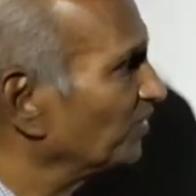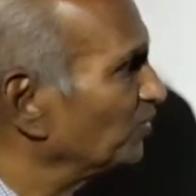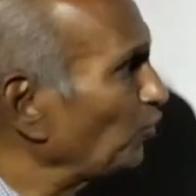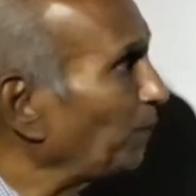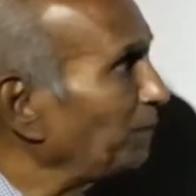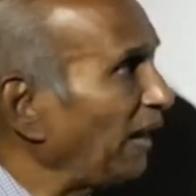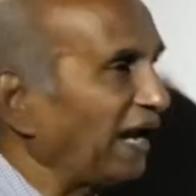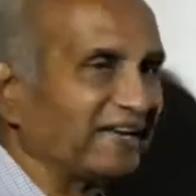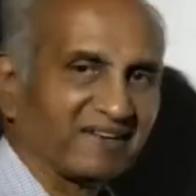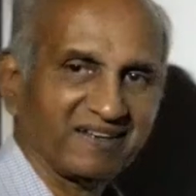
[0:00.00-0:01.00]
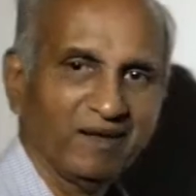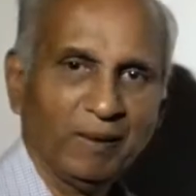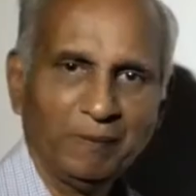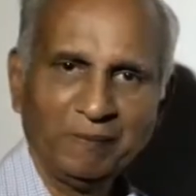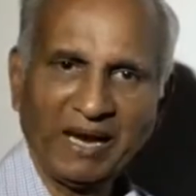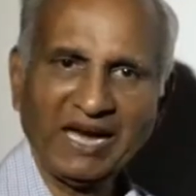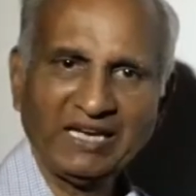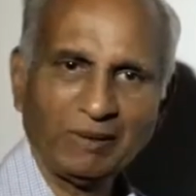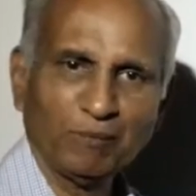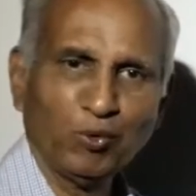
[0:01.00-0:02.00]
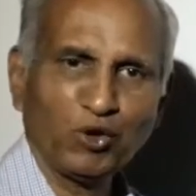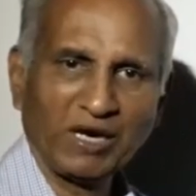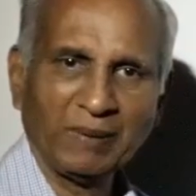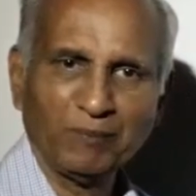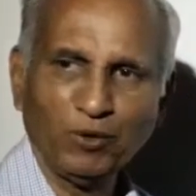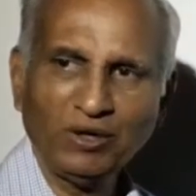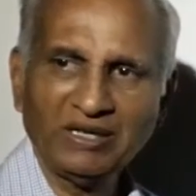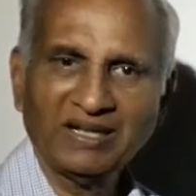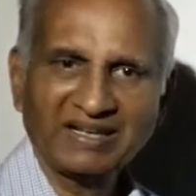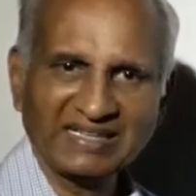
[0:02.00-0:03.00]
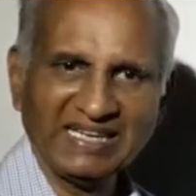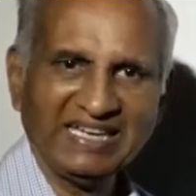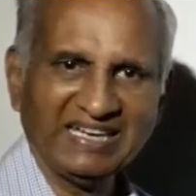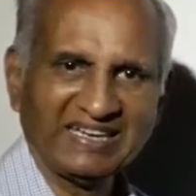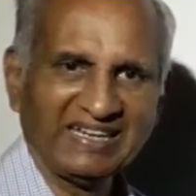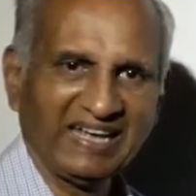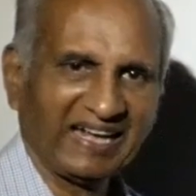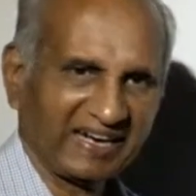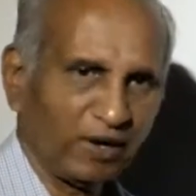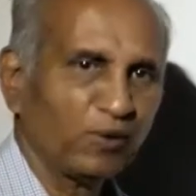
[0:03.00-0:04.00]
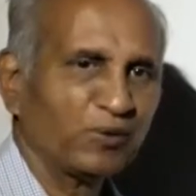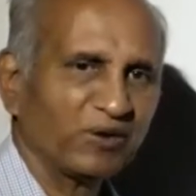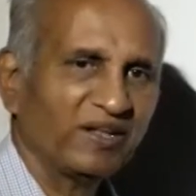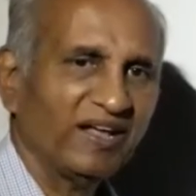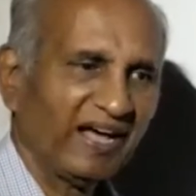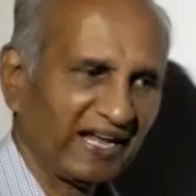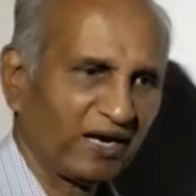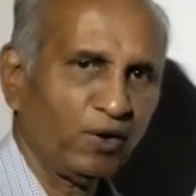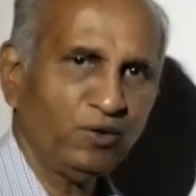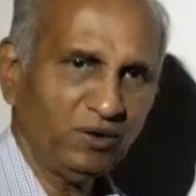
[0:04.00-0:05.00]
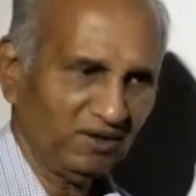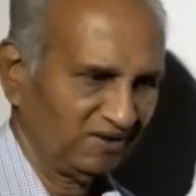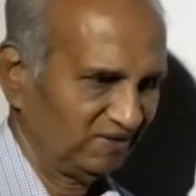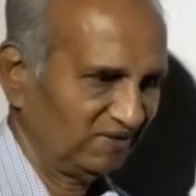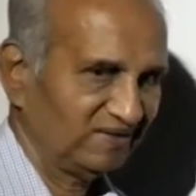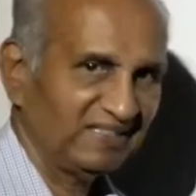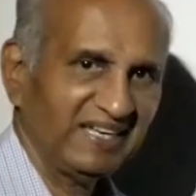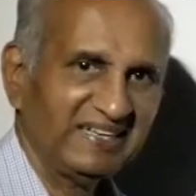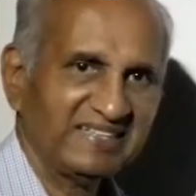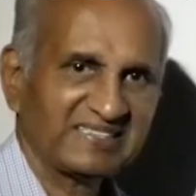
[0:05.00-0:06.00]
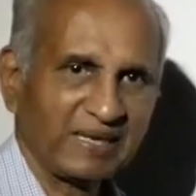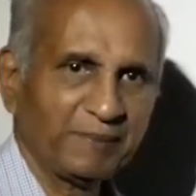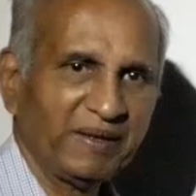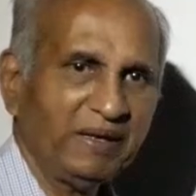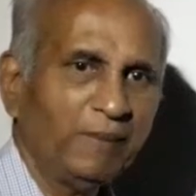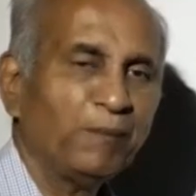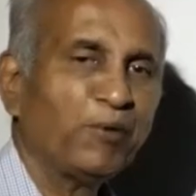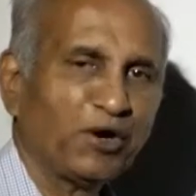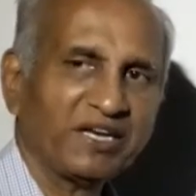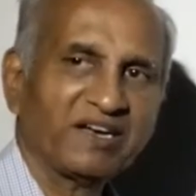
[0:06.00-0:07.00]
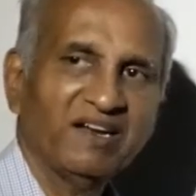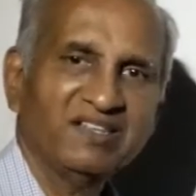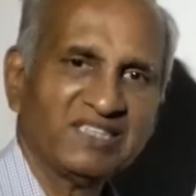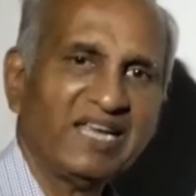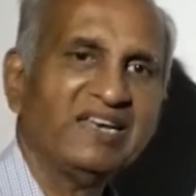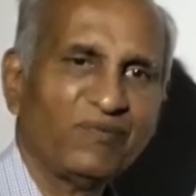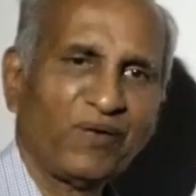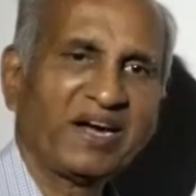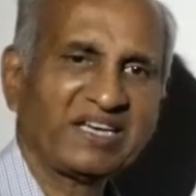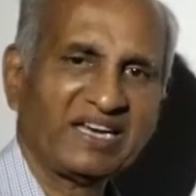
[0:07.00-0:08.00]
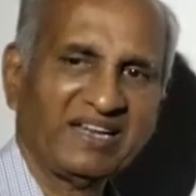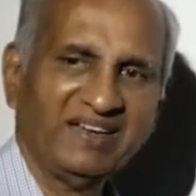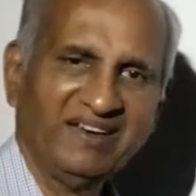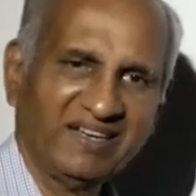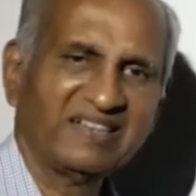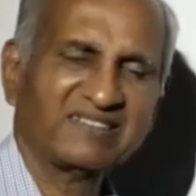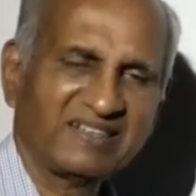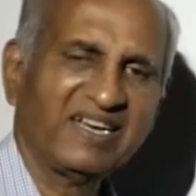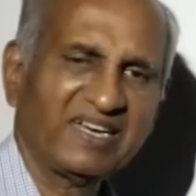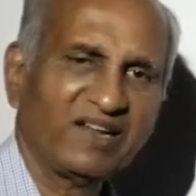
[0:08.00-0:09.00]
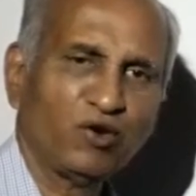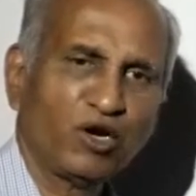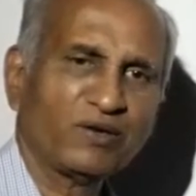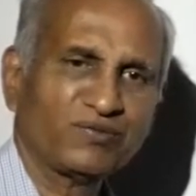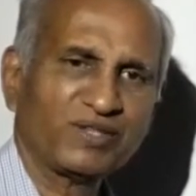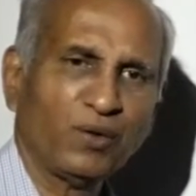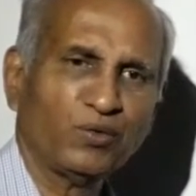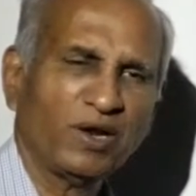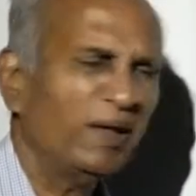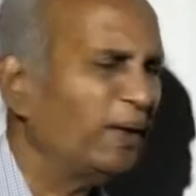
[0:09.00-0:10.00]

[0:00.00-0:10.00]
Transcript: So plant more and more greenery around the disturbing point. Say in factory, it is creating a lot of sound.